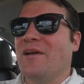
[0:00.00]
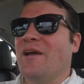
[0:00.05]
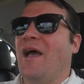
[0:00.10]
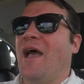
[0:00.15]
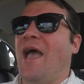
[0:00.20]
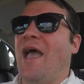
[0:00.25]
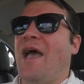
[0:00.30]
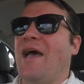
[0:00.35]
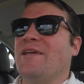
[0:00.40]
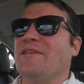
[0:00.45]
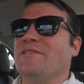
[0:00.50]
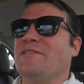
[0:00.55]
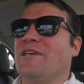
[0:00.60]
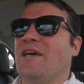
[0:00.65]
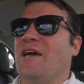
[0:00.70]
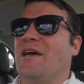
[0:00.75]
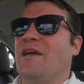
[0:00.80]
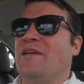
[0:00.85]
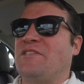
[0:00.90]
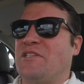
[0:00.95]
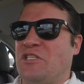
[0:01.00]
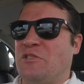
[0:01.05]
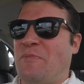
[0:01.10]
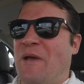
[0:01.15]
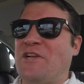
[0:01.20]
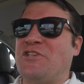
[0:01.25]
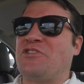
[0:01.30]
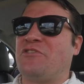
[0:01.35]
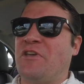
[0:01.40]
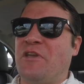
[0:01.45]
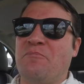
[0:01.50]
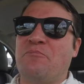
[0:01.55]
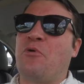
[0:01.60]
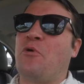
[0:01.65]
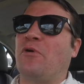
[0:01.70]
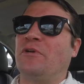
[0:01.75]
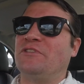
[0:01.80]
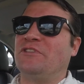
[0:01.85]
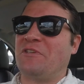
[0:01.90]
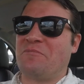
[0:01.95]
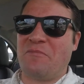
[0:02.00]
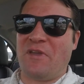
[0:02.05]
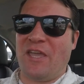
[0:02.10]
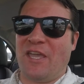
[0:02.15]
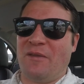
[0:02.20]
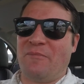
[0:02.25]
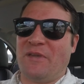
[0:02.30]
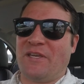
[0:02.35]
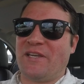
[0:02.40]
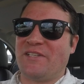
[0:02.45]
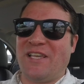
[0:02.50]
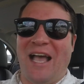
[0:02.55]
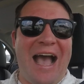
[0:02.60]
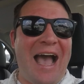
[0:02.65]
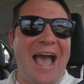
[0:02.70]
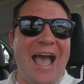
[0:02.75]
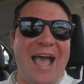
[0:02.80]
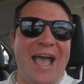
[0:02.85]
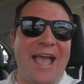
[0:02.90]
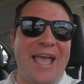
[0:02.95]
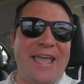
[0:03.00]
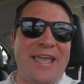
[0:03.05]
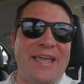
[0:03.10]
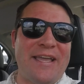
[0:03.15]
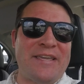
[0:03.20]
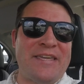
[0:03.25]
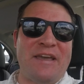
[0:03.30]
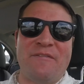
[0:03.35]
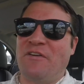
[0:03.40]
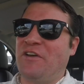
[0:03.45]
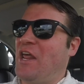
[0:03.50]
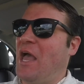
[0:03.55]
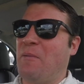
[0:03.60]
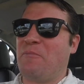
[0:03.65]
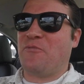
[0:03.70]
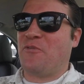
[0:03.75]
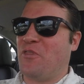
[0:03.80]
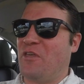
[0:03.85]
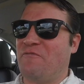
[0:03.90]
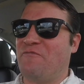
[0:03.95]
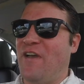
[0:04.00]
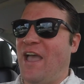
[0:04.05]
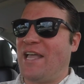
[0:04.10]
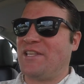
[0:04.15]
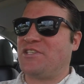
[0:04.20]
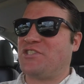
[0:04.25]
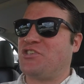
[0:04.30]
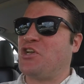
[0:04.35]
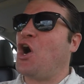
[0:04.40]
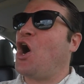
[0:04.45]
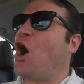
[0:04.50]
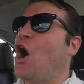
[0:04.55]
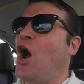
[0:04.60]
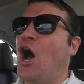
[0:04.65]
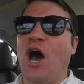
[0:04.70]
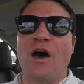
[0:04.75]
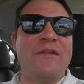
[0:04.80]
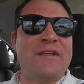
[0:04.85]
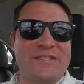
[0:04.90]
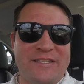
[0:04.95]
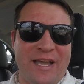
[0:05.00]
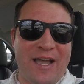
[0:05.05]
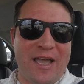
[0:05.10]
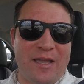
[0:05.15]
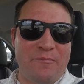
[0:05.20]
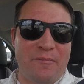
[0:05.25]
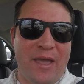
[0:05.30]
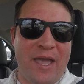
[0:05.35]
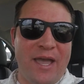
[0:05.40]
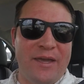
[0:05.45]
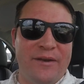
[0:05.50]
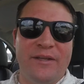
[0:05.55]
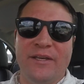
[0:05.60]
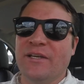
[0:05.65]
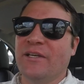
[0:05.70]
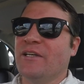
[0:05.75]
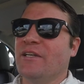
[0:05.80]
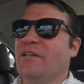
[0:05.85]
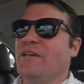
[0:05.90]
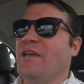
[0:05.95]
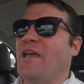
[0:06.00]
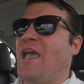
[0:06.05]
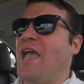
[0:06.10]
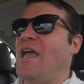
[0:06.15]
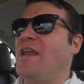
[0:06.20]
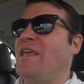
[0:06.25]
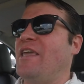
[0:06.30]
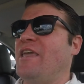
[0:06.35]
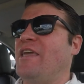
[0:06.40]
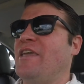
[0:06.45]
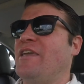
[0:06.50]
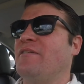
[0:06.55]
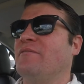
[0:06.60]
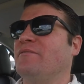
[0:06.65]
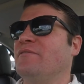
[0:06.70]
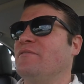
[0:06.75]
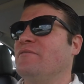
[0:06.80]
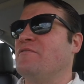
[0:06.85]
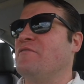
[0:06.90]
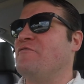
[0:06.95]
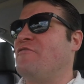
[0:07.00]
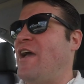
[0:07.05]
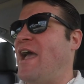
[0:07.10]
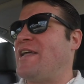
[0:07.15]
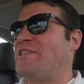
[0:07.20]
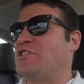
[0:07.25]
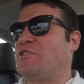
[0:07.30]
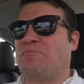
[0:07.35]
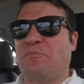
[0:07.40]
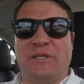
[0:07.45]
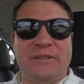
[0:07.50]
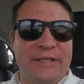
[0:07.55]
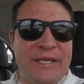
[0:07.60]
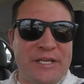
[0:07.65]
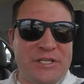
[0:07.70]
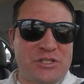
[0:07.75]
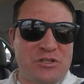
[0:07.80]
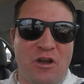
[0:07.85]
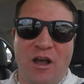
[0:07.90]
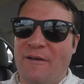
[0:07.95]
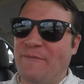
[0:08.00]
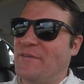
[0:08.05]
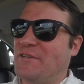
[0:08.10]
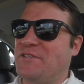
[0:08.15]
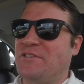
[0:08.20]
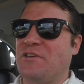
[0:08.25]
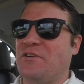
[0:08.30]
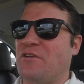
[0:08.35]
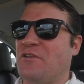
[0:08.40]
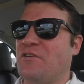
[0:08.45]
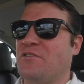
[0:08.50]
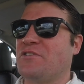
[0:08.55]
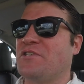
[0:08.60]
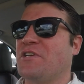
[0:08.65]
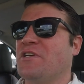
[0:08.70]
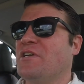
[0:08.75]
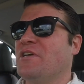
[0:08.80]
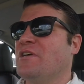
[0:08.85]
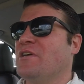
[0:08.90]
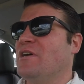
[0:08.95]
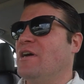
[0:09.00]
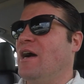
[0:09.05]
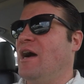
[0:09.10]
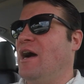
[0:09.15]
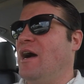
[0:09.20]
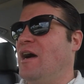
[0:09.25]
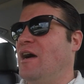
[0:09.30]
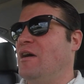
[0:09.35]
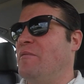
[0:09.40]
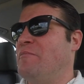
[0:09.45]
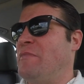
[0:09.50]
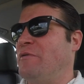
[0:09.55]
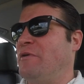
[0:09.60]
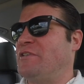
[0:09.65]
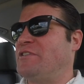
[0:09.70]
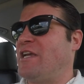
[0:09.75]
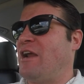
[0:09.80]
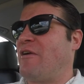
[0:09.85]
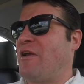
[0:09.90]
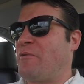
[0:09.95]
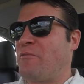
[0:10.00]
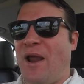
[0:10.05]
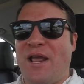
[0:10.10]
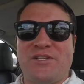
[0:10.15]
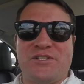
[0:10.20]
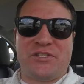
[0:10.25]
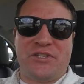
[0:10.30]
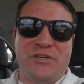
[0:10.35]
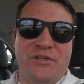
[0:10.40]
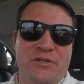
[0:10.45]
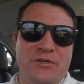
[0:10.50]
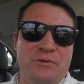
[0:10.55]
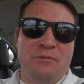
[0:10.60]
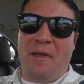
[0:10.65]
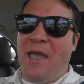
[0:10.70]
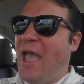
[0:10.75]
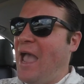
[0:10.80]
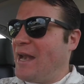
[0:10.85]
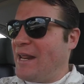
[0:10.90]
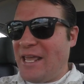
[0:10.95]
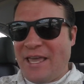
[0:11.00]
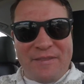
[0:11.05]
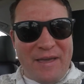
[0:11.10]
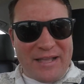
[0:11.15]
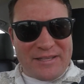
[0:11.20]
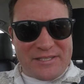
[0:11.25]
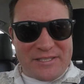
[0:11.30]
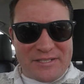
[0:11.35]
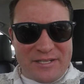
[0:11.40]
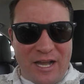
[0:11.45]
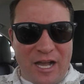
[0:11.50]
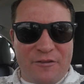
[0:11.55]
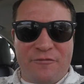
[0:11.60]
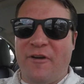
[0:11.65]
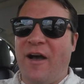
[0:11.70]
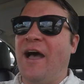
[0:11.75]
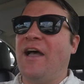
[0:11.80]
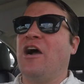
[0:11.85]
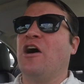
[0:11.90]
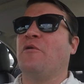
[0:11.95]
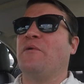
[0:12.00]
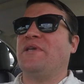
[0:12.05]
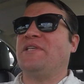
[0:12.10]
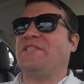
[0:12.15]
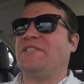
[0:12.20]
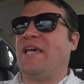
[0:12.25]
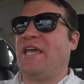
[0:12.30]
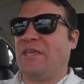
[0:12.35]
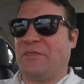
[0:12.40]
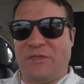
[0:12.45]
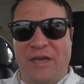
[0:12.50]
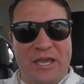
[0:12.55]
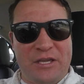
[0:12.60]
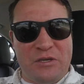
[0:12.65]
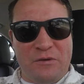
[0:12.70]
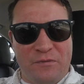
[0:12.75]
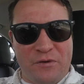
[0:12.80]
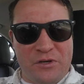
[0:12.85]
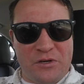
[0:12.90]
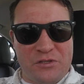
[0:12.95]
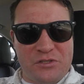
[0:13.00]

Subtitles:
And it's especially important to me because I give it up for the vets all the time, man. Any vets, police officers, military rescue, any of that stuff, I always say thank you for your